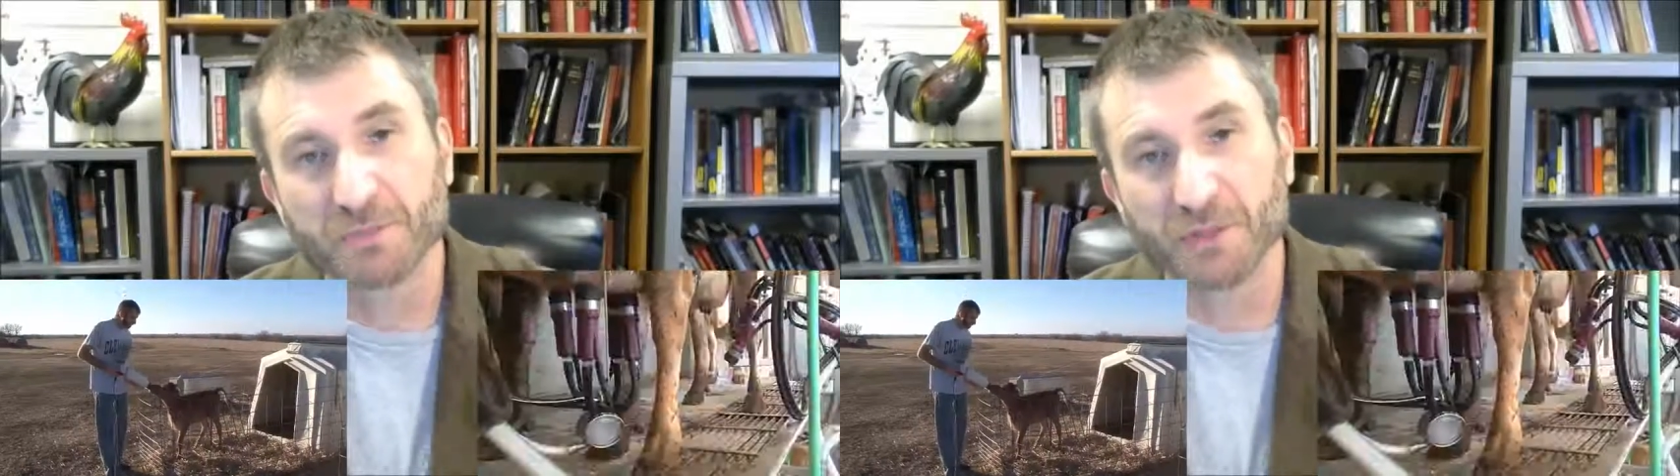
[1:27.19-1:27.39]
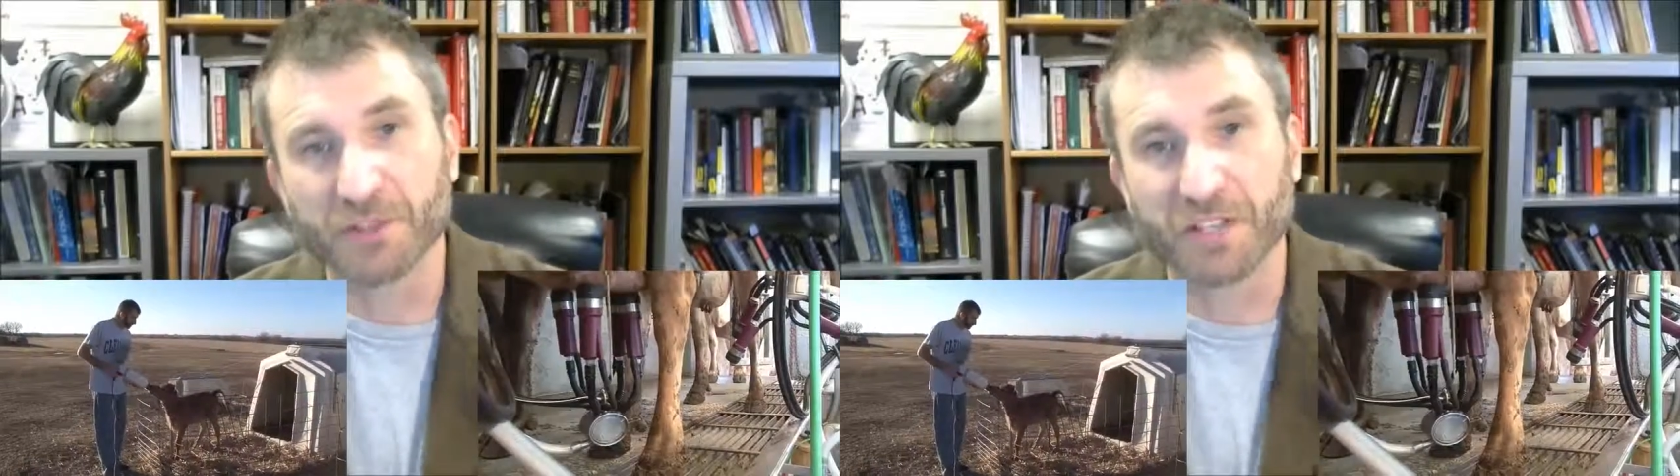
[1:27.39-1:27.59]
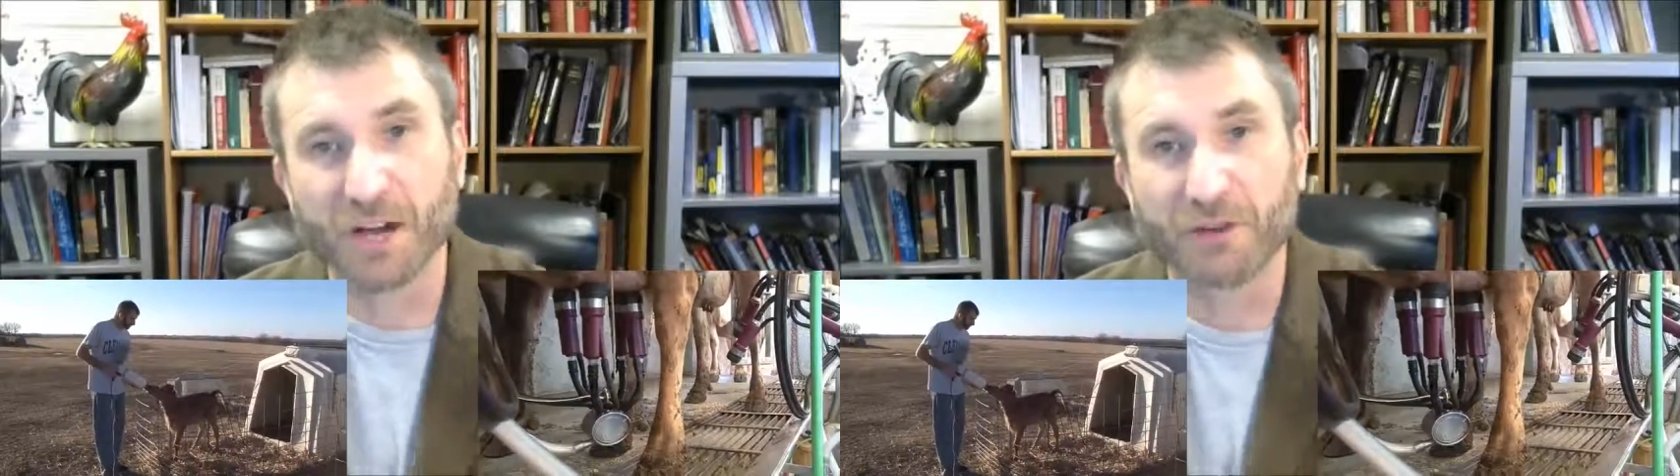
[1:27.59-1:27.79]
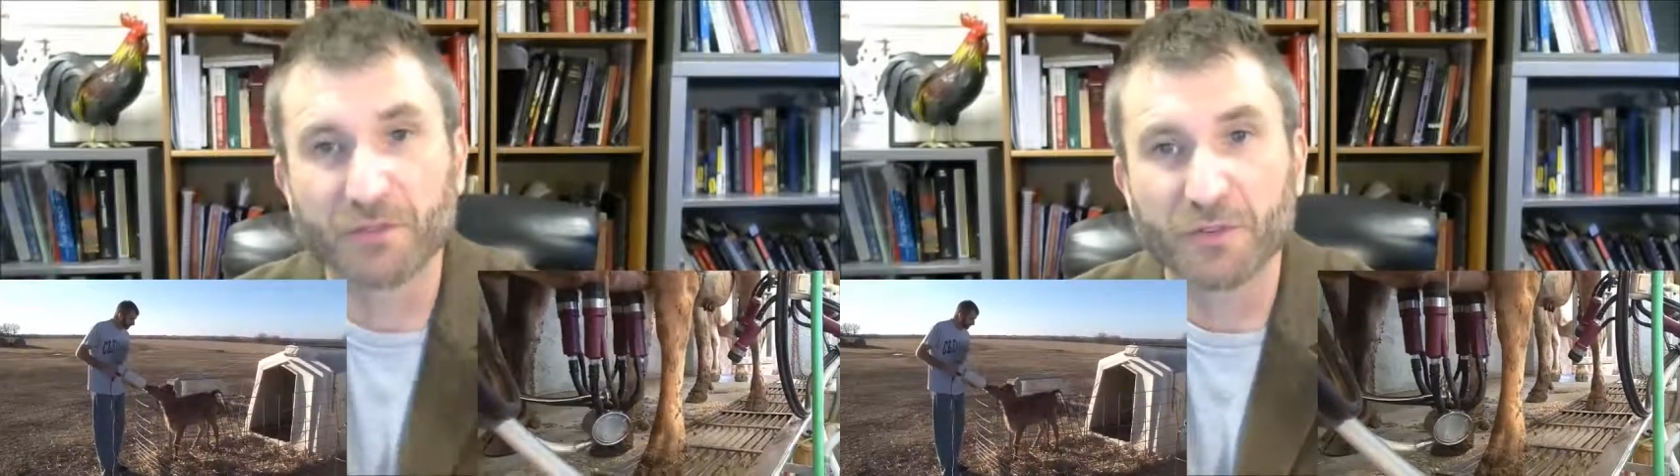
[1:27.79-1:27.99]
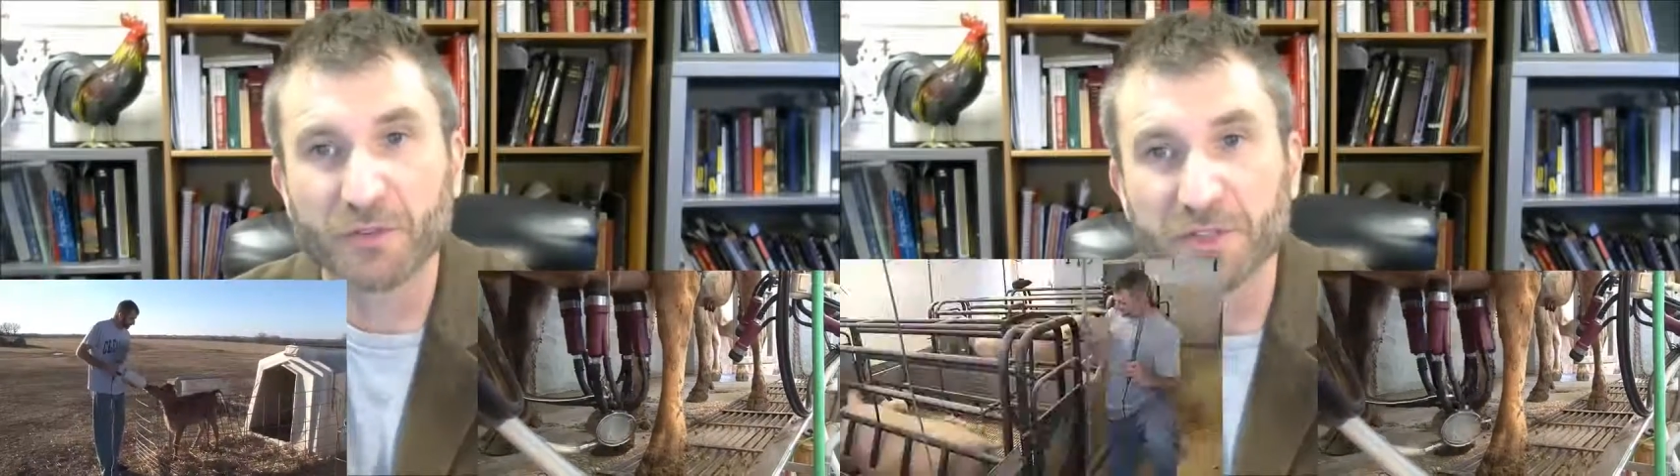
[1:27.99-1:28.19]
milk the cow
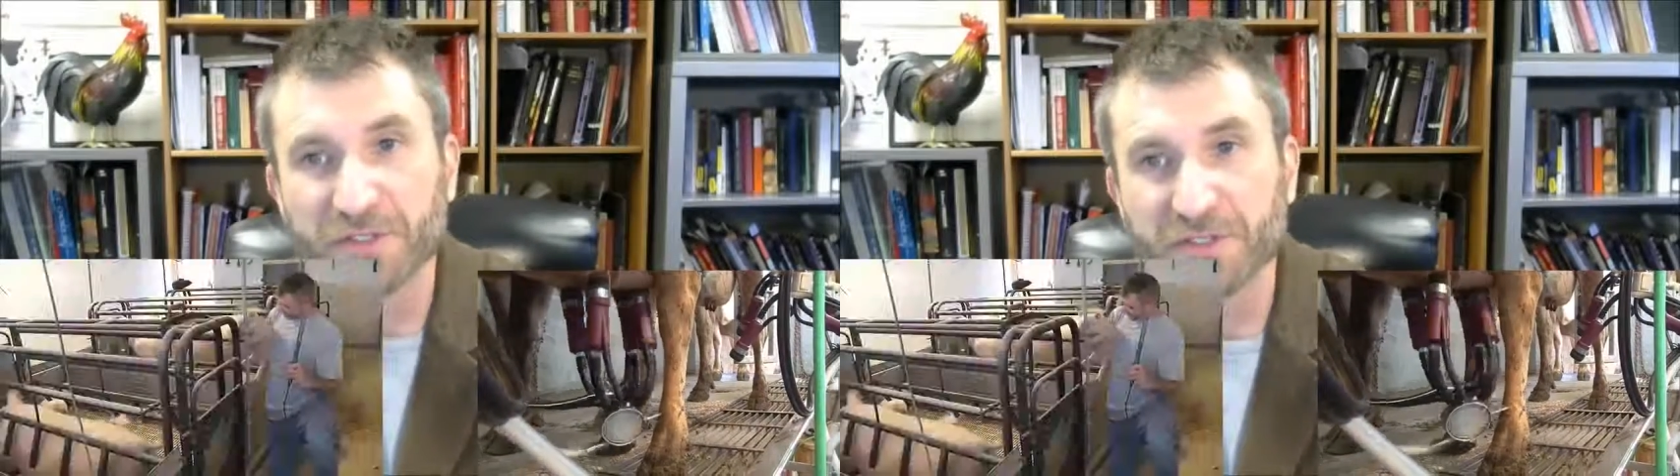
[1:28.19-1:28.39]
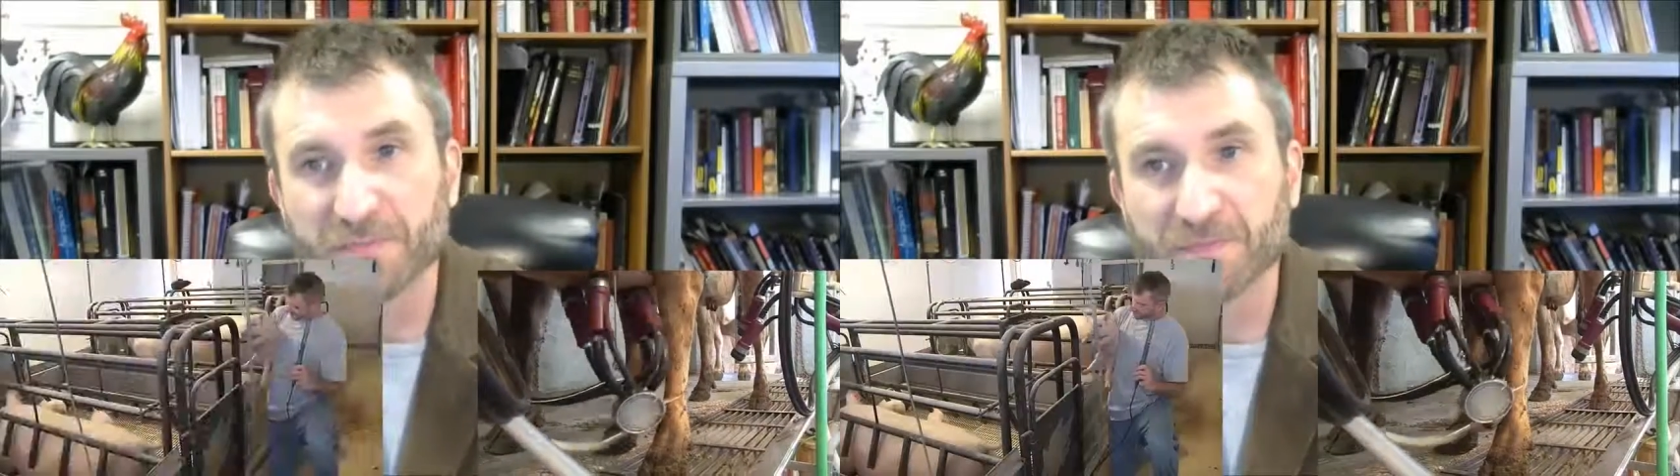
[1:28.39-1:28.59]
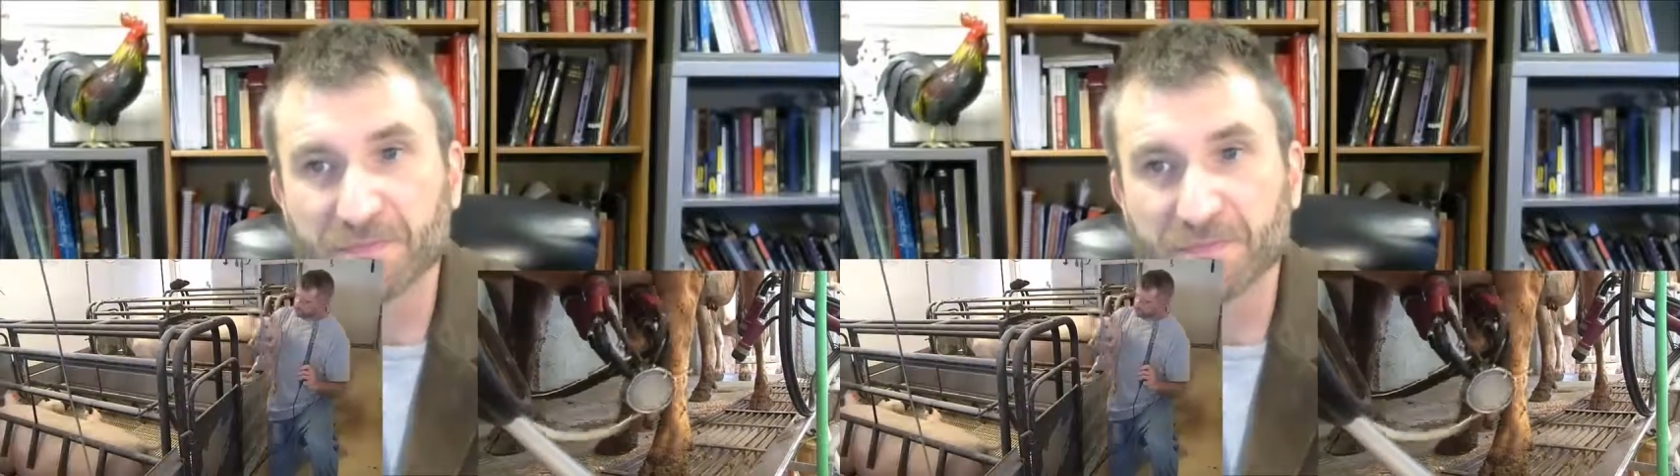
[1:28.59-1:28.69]
for us.